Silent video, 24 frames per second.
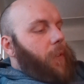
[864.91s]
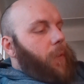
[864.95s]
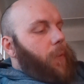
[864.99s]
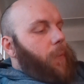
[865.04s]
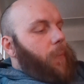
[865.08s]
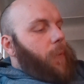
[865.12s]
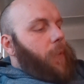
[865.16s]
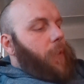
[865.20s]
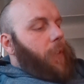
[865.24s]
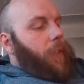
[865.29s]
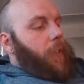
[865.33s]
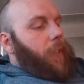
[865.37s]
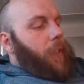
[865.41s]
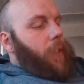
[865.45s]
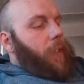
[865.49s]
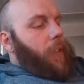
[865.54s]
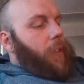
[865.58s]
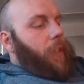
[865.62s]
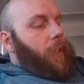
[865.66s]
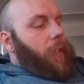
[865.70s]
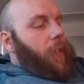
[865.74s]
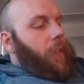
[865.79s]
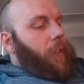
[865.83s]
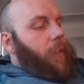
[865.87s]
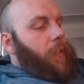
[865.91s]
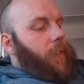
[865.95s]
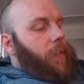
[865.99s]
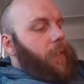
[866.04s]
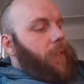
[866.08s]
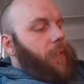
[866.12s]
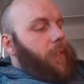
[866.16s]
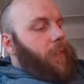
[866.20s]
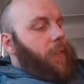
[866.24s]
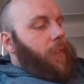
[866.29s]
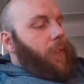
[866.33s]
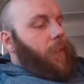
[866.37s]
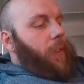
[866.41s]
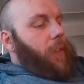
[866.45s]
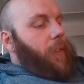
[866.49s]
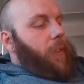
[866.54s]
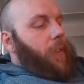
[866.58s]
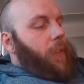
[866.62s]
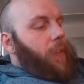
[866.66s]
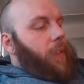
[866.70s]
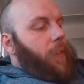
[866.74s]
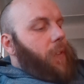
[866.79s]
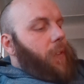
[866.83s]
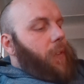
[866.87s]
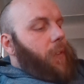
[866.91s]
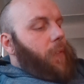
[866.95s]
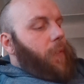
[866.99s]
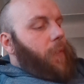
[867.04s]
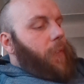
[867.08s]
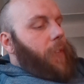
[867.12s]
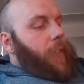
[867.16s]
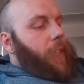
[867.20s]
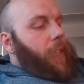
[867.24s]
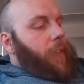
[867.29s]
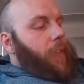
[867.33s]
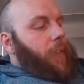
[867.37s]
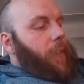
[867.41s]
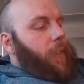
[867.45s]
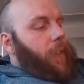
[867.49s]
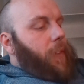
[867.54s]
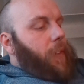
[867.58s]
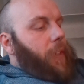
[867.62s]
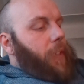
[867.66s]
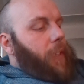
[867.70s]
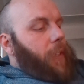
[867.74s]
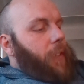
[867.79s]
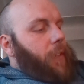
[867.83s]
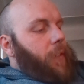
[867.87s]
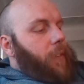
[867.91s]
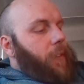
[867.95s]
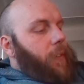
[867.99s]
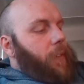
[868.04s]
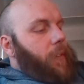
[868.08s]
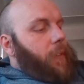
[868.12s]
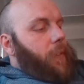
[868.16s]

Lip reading: Where there are colors, without the light.